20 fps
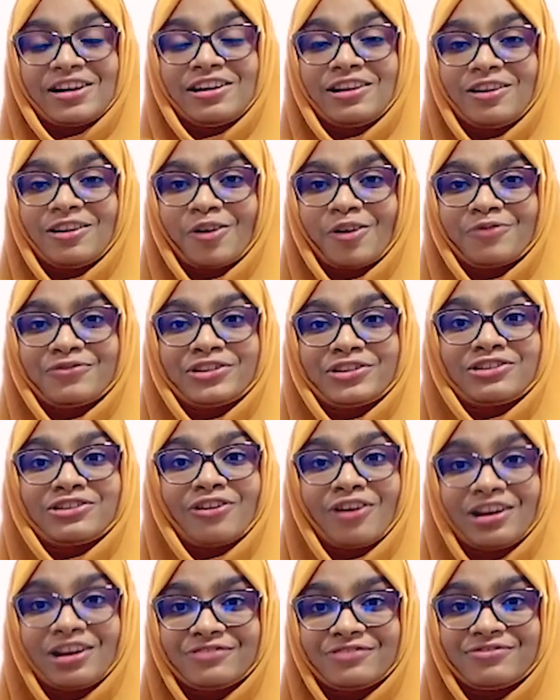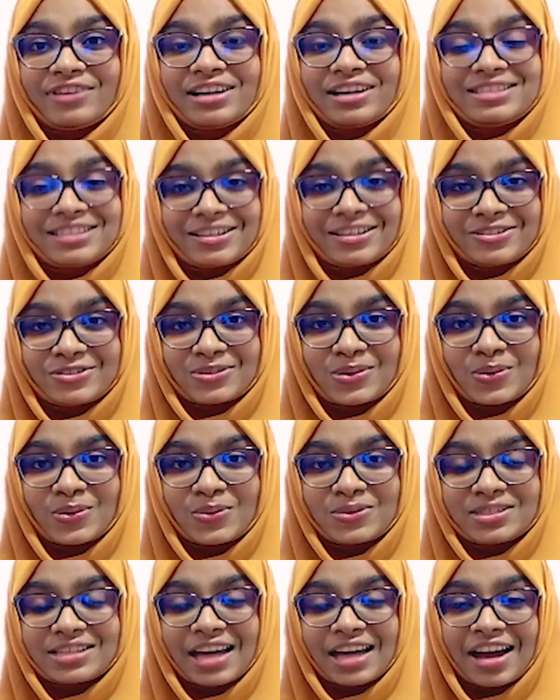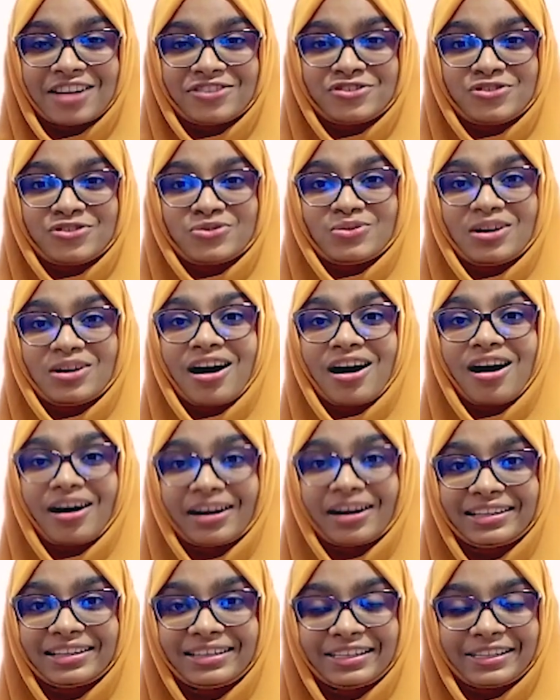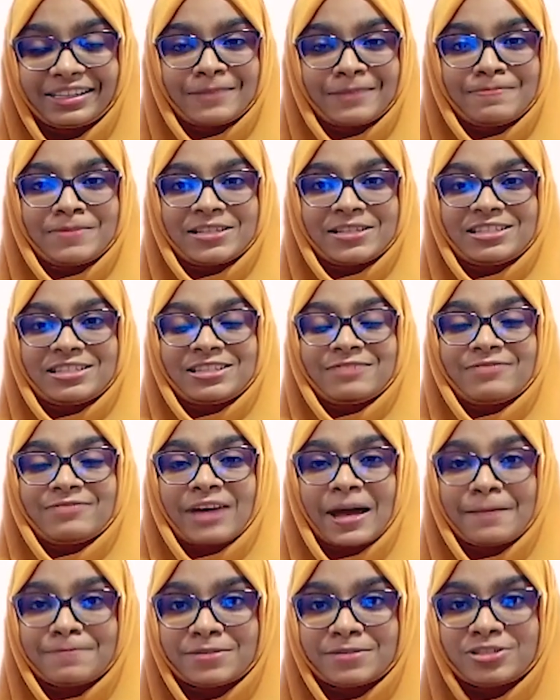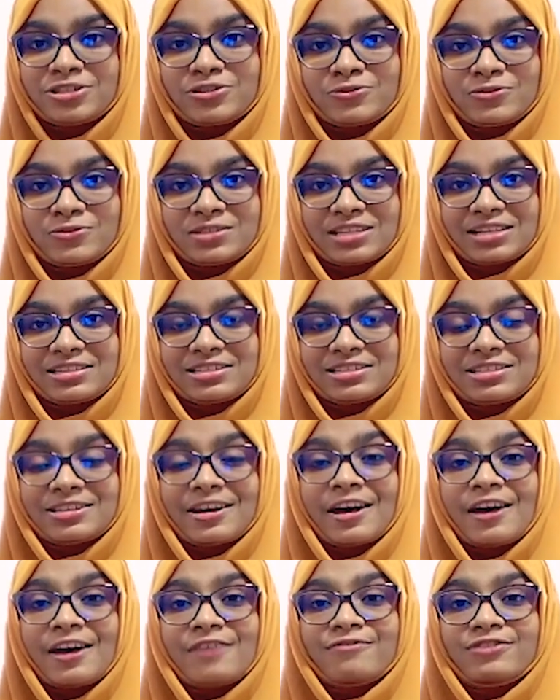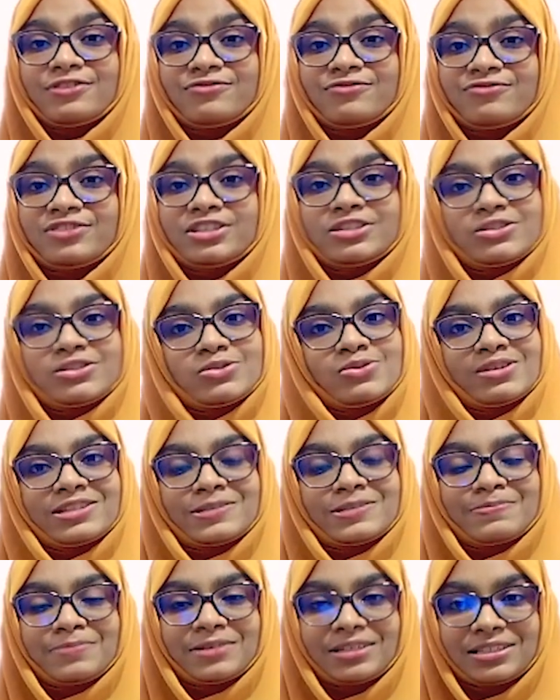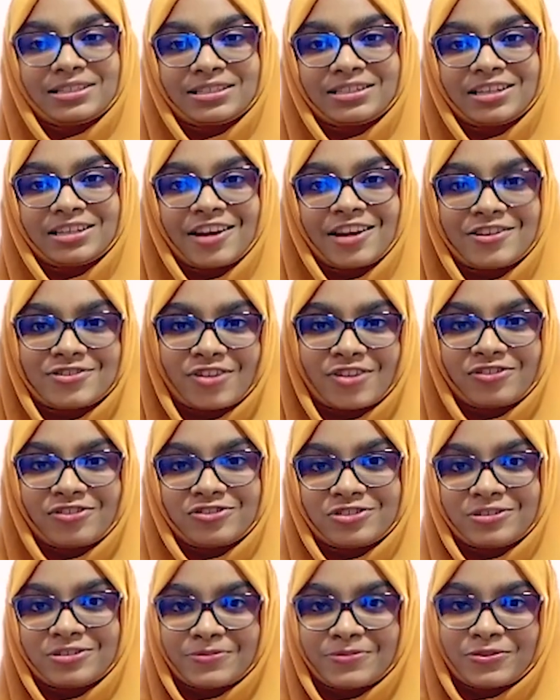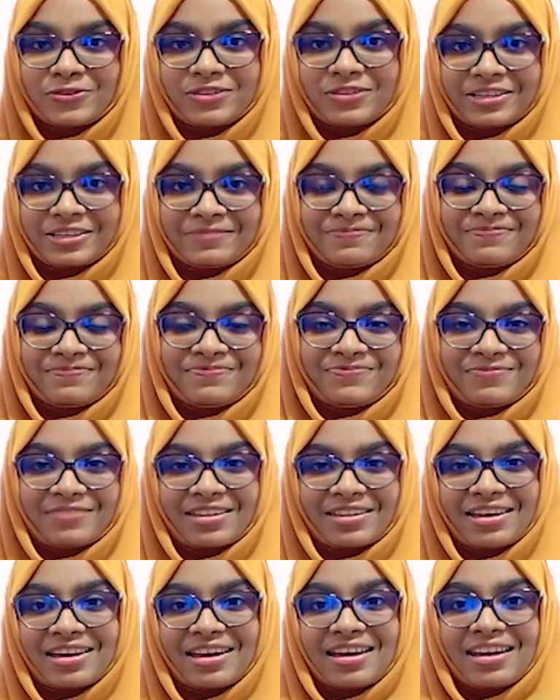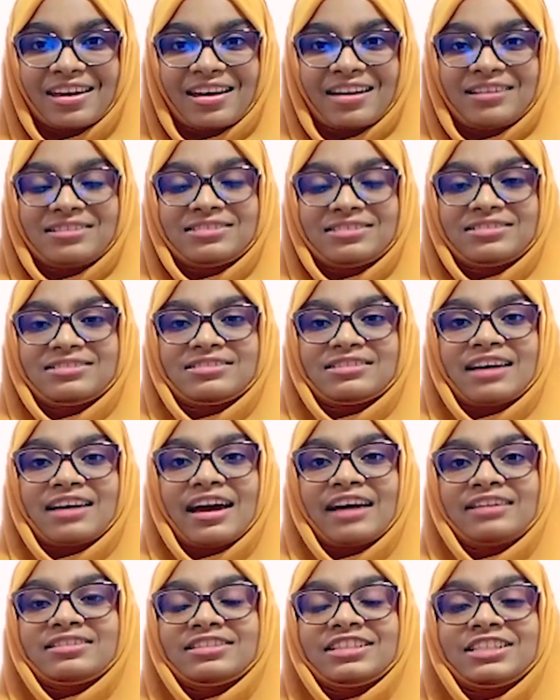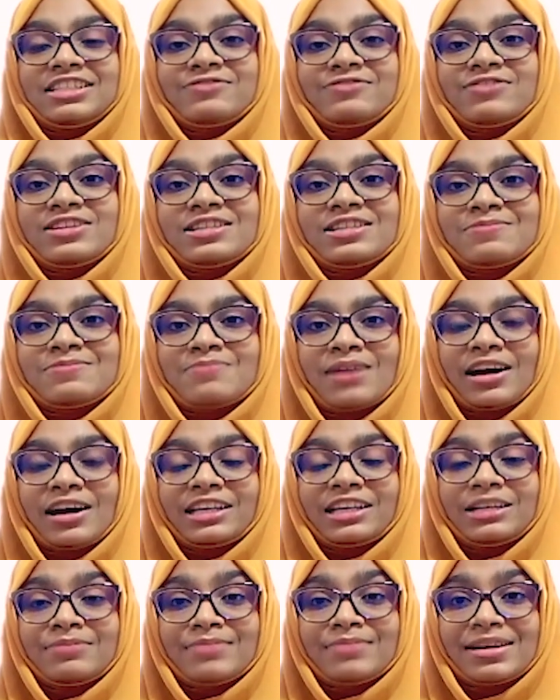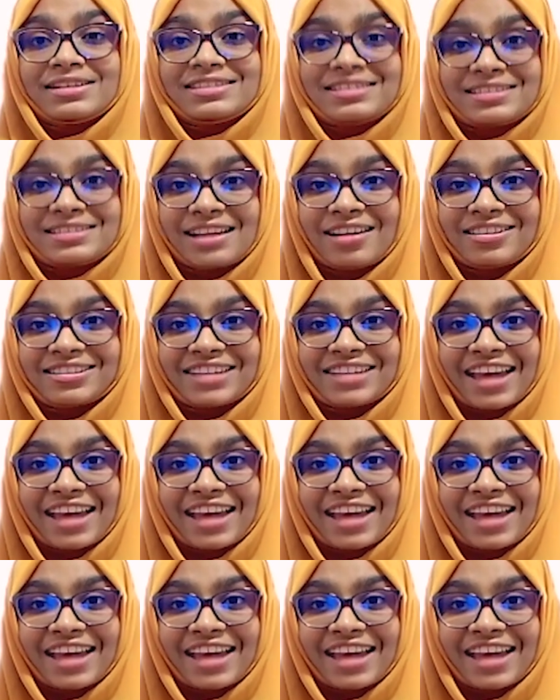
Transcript: Along with qualified set scores and through a highly competitive aptitude test, 50 students per year enroll to the program. And it was my immense luck